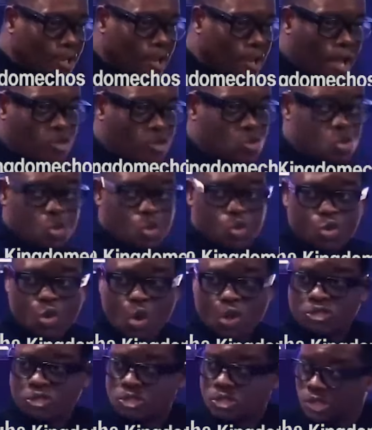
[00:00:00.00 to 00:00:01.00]
And you could
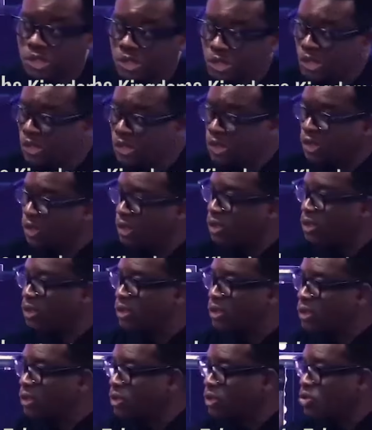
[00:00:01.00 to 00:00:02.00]
not see
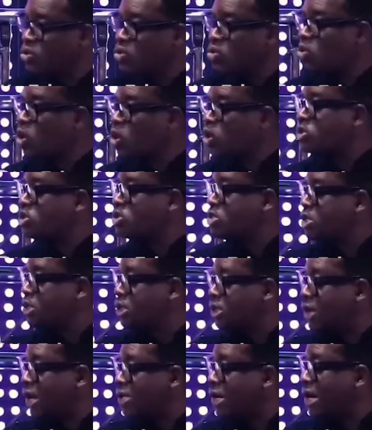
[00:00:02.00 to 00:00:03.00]

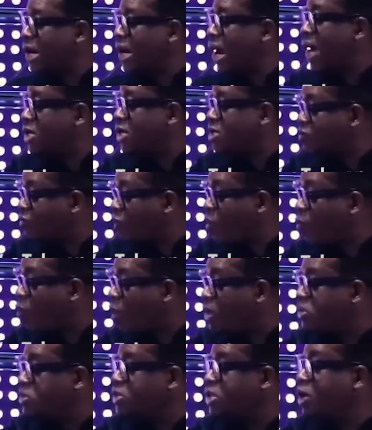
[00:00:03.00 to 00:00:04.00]
that the lands from
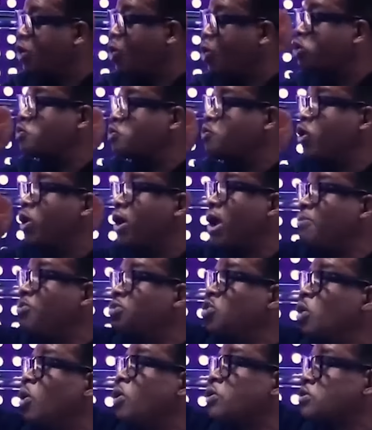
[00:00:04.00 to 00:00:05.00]
whence the gospel came
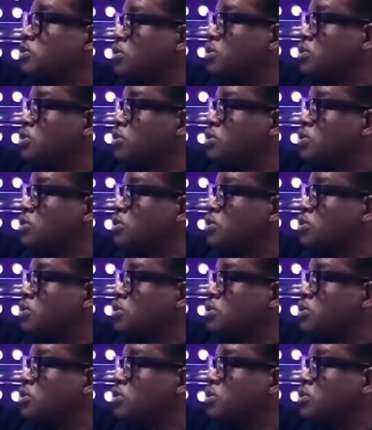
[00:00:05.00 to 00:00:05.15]
to us,